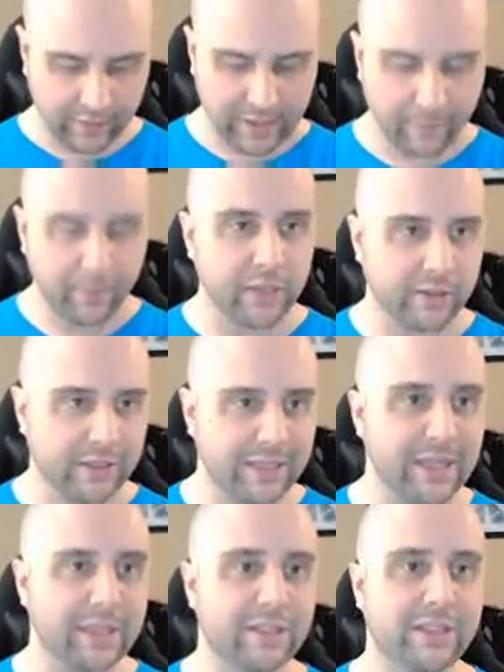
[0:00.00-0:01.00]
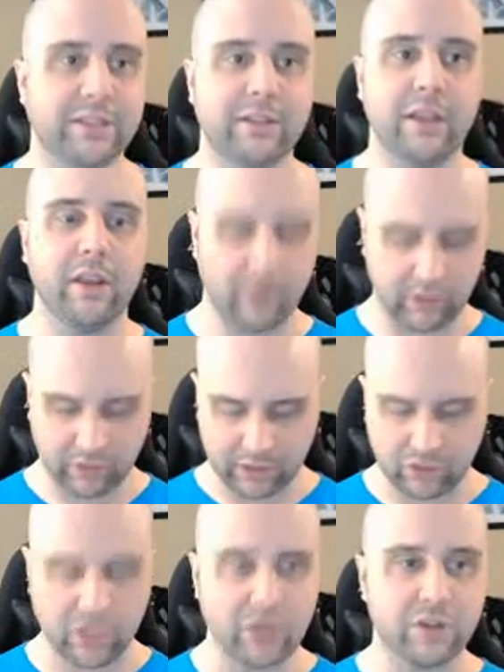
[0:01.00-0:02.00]
That means the
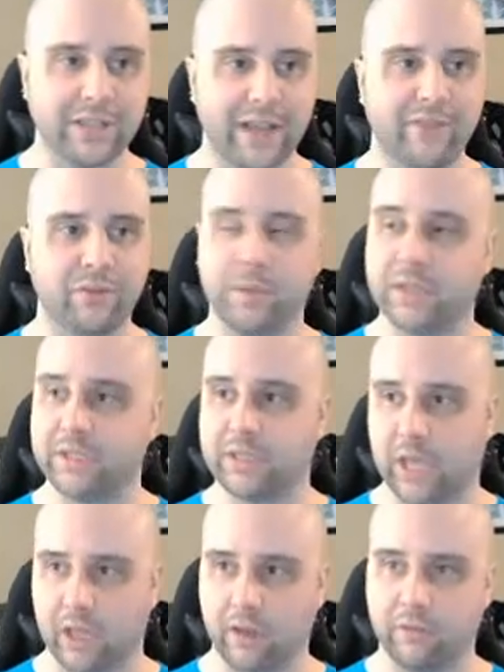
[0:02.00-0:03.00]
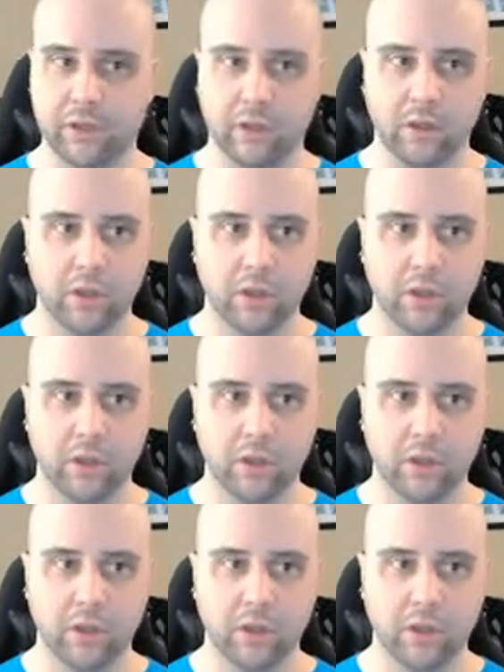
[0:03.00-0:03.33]
changes haven't been saved.